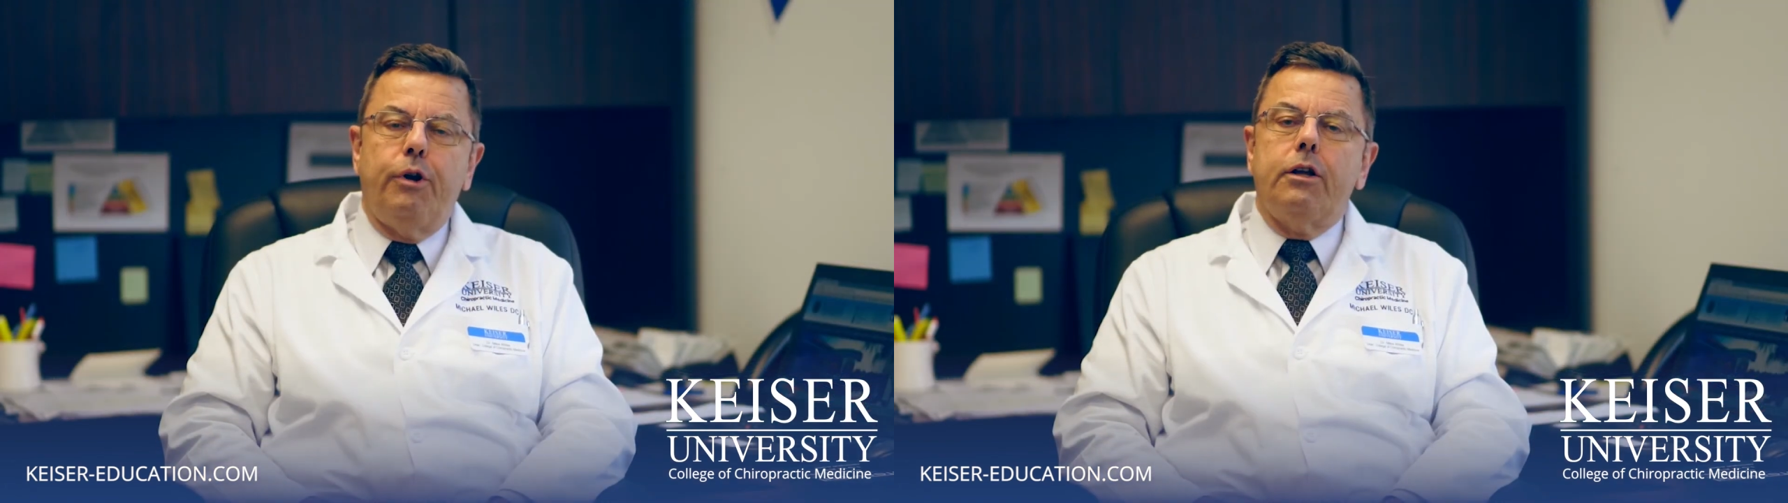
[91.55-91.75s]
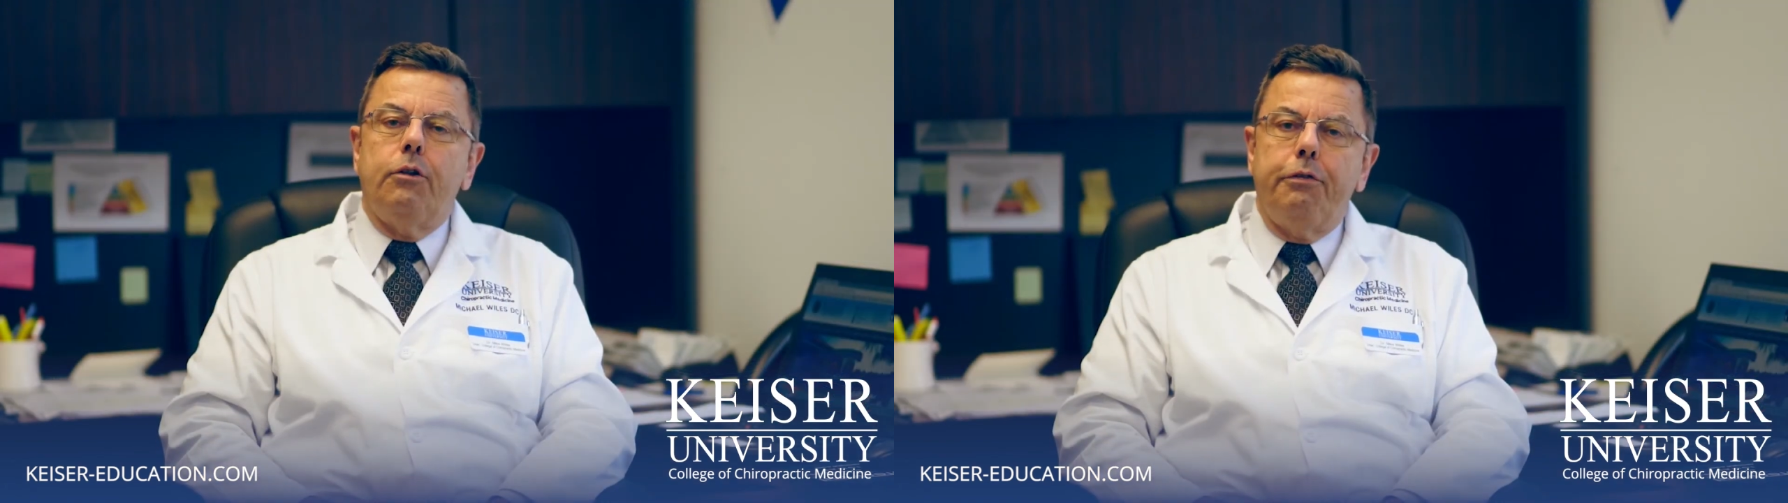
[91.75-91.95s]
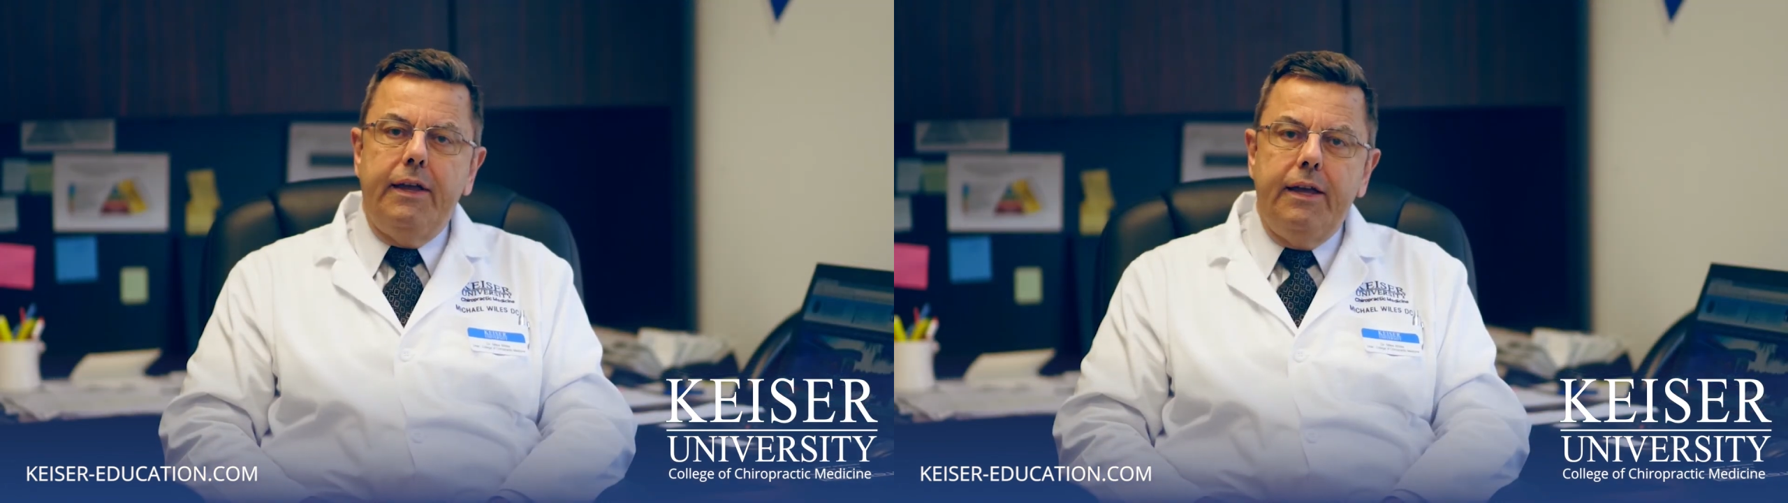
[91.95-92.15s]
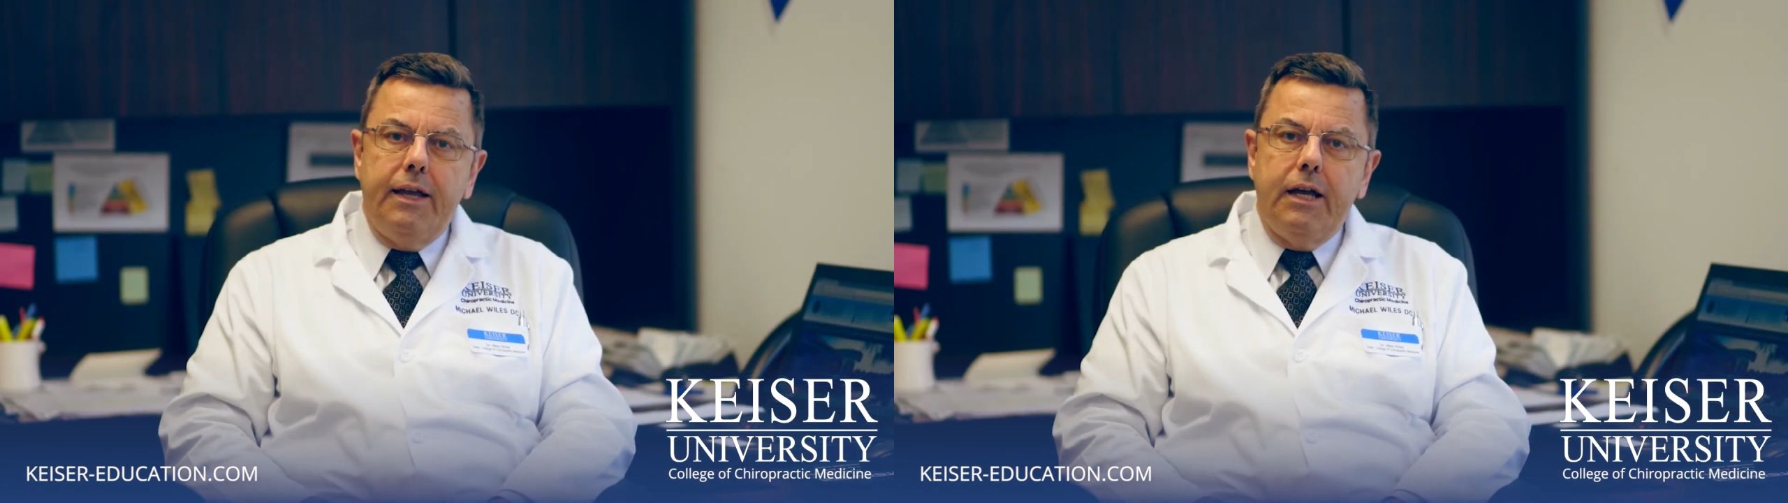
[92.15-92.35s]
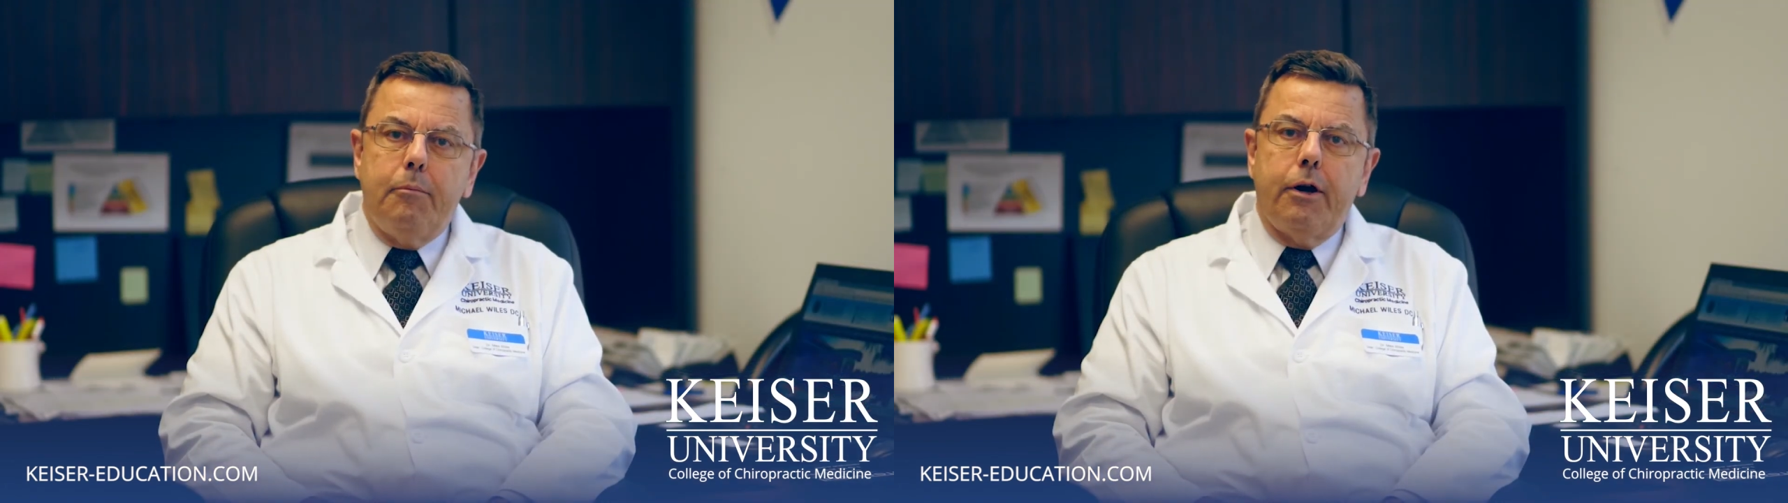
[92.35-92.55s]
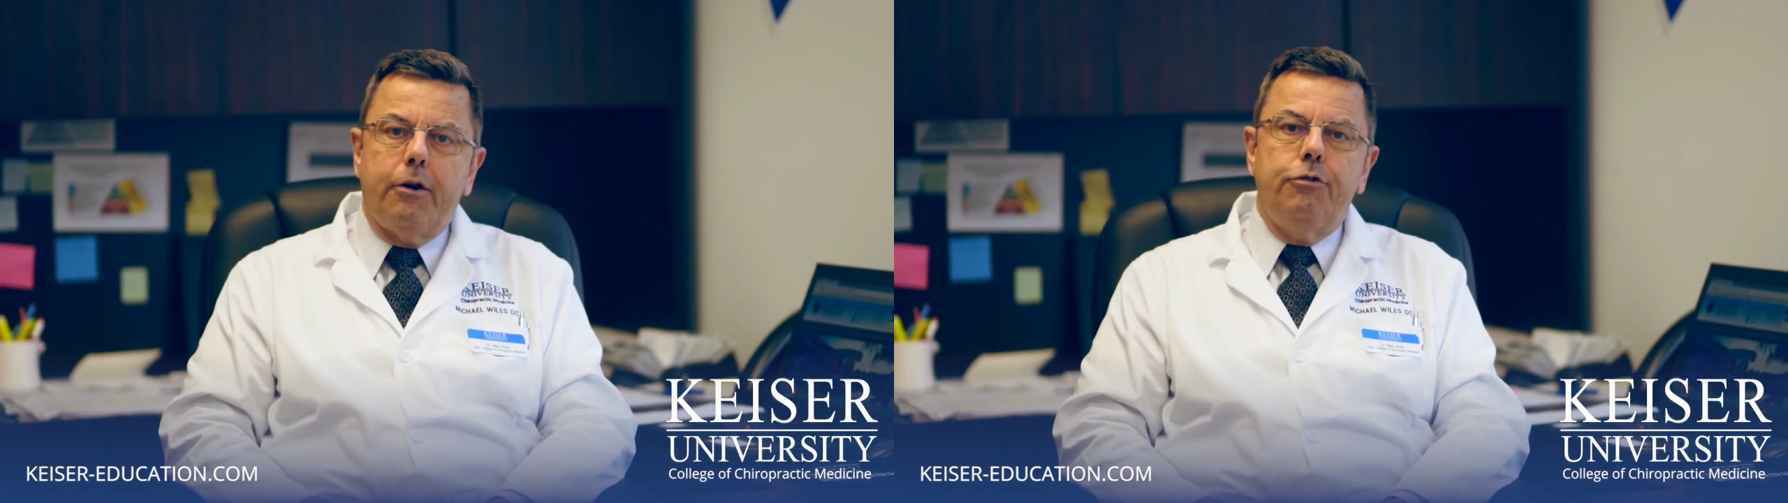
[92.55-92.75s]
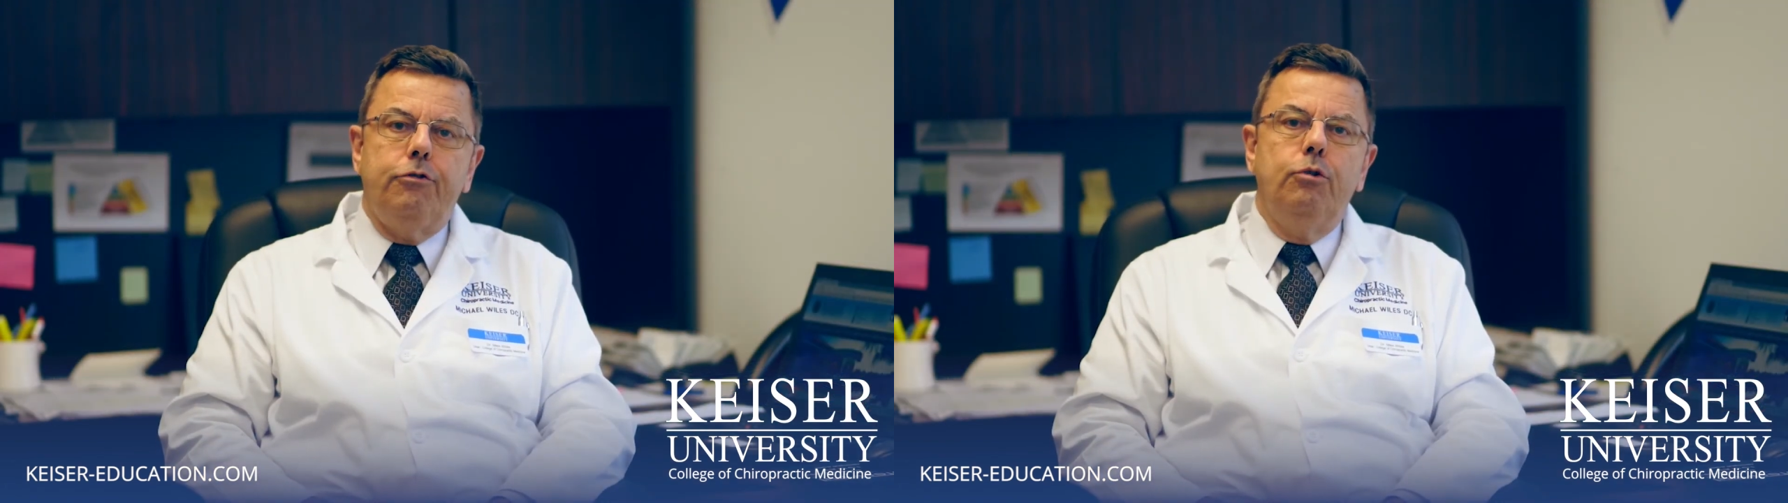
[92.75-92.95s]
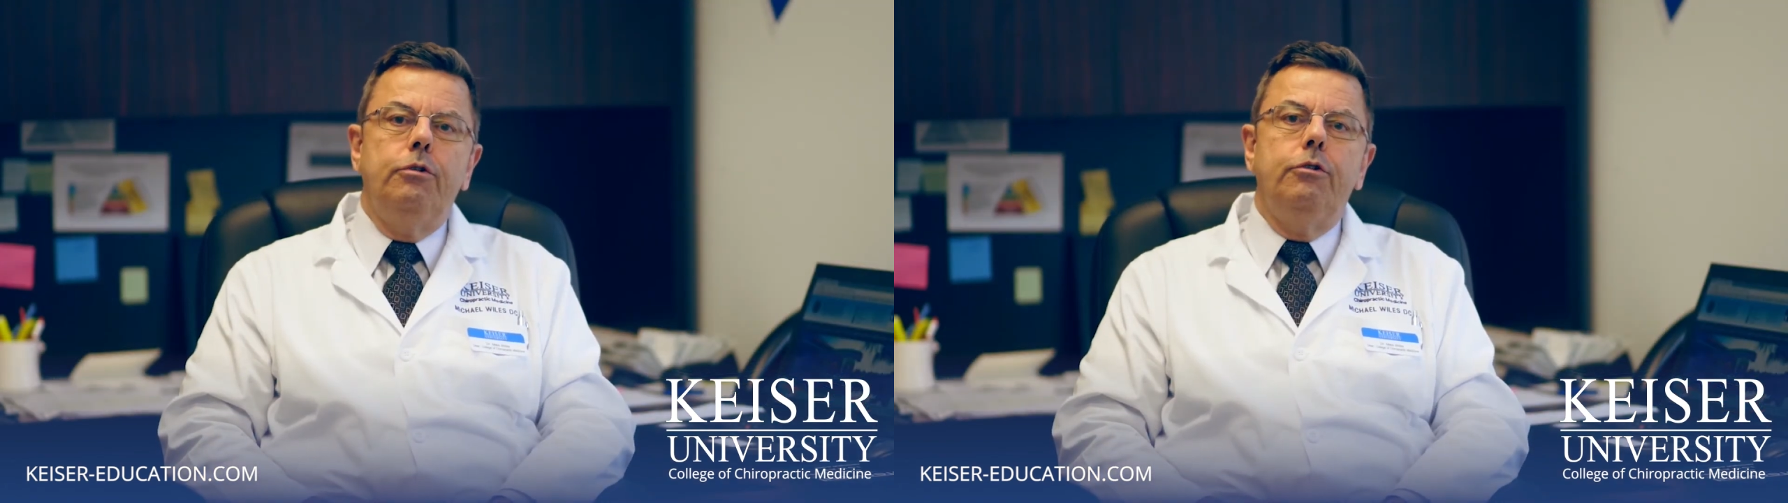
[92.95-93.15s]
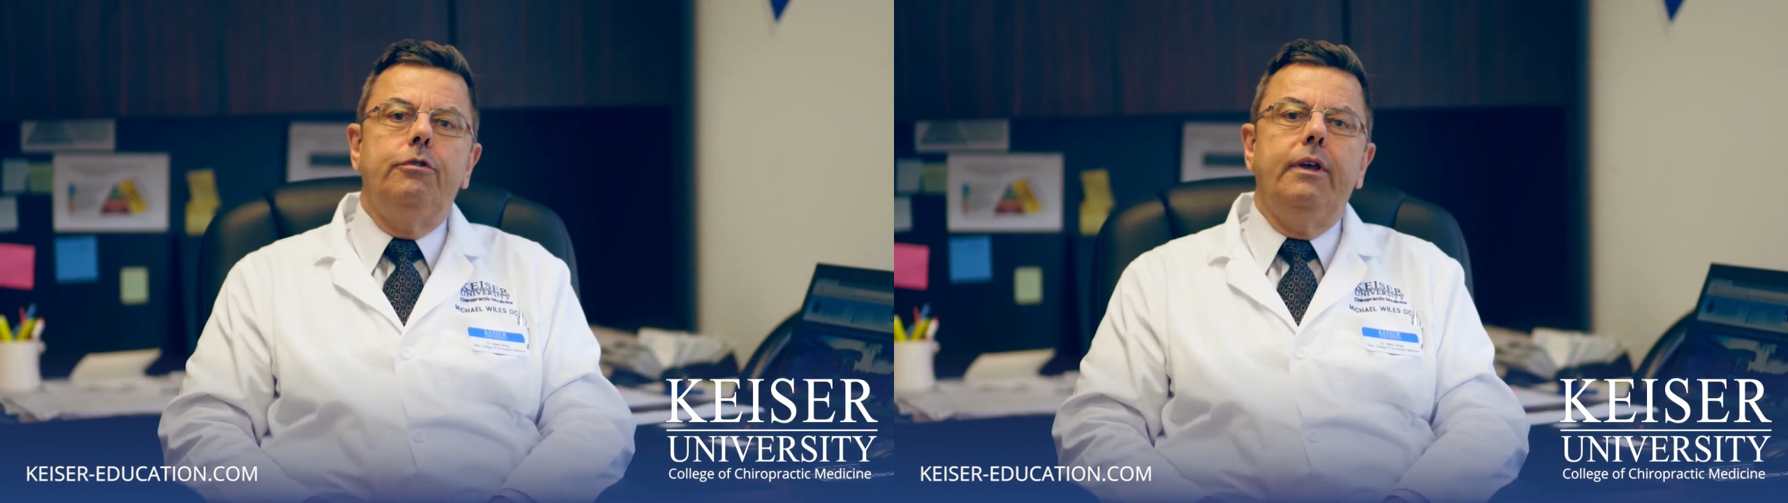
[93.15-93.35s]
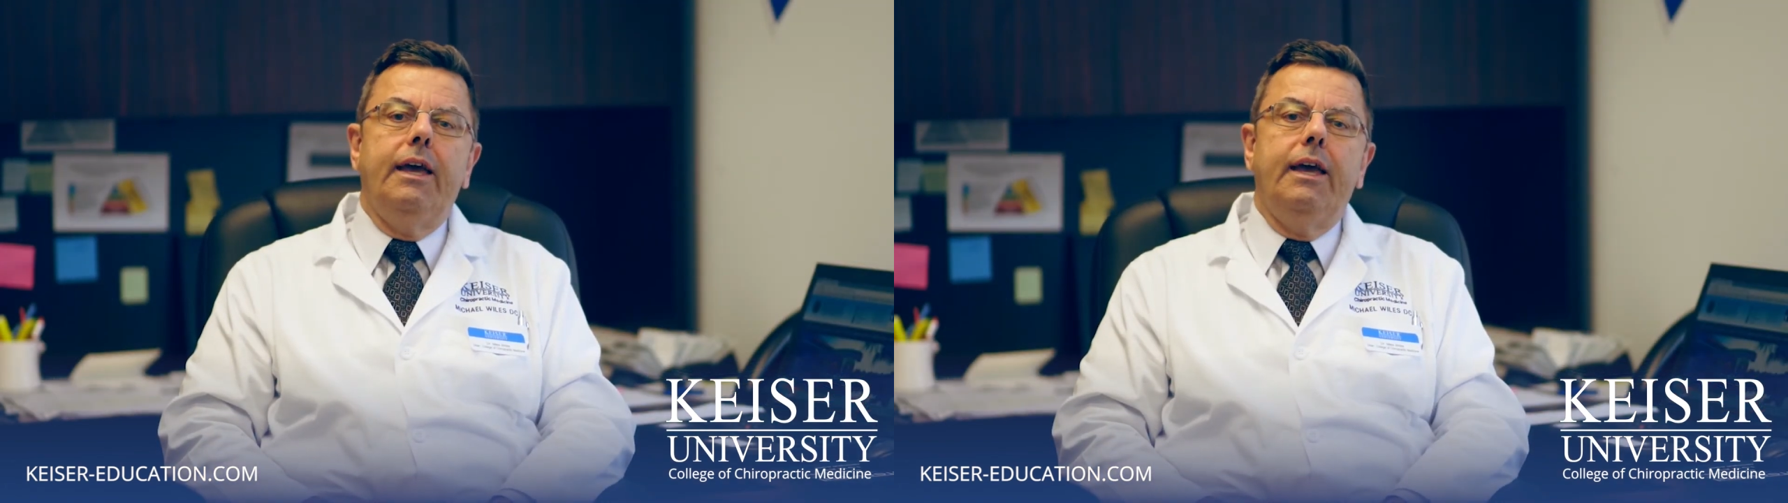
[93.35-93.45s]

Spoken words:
critical thinking among our students